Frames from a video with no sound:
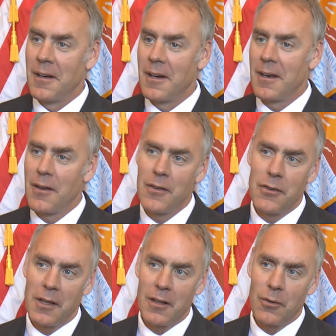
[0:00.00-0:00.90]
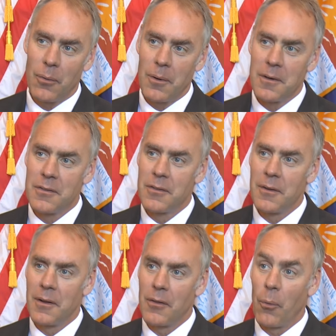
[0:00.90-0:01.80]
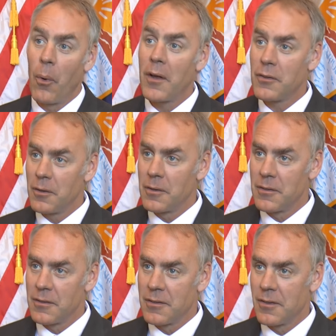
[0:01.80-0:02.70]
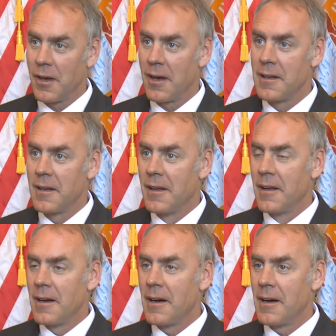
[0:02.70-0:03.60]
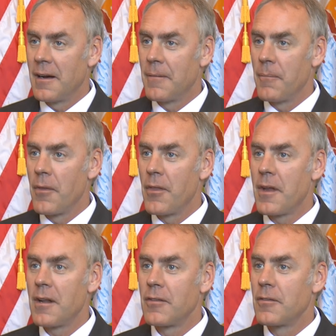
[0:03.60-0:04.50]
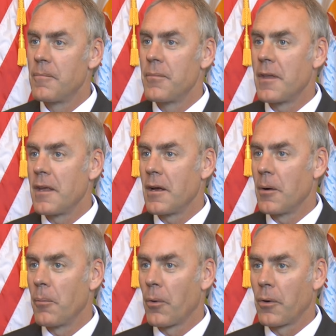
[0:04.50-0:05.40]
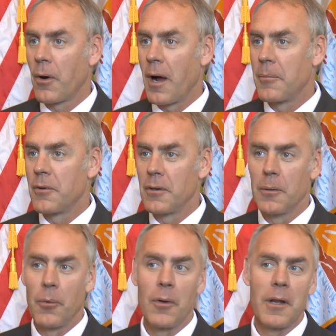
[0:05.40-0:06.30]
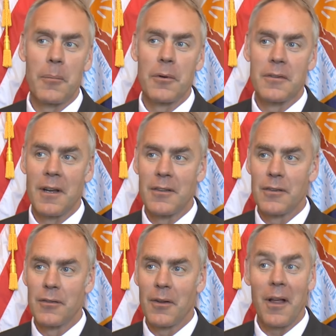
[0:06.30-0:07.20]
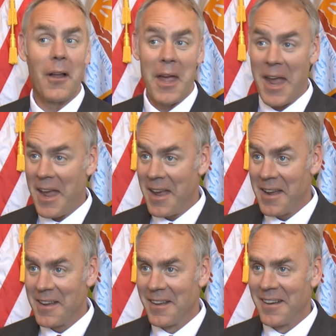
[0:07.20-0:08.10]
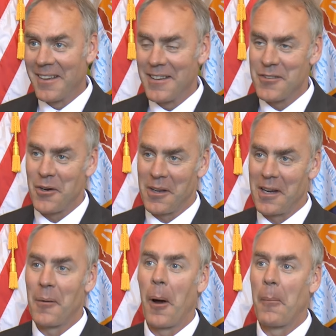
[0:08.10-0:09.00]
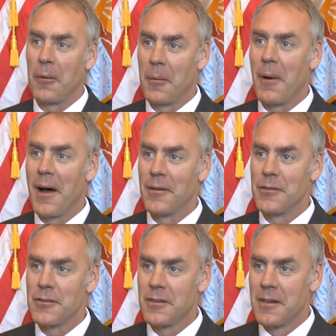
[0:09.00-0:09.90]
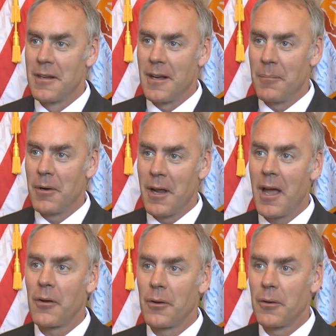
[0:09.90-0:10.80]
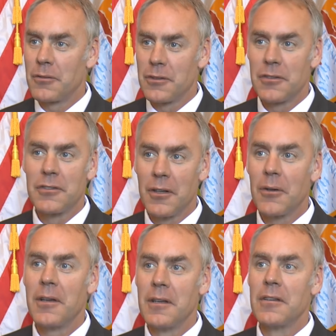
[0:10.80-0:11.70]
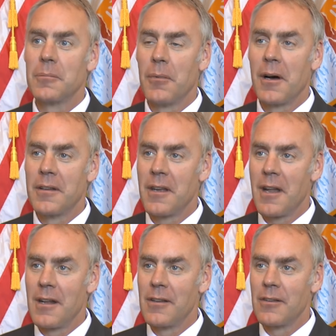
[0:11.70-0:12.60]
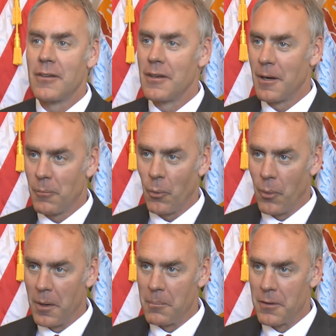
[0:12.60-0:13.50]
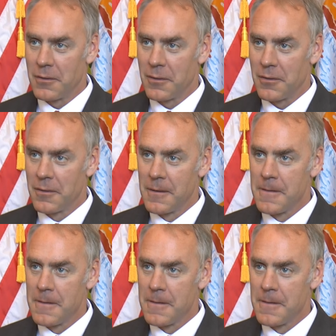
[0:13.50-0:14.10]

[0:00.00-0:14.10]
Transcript: And then as you get towards the western side, then it's, more crops are a little more labor intensive, a lot of hay. You start getting up in the mountains. But agriculture still is Montana's number one business.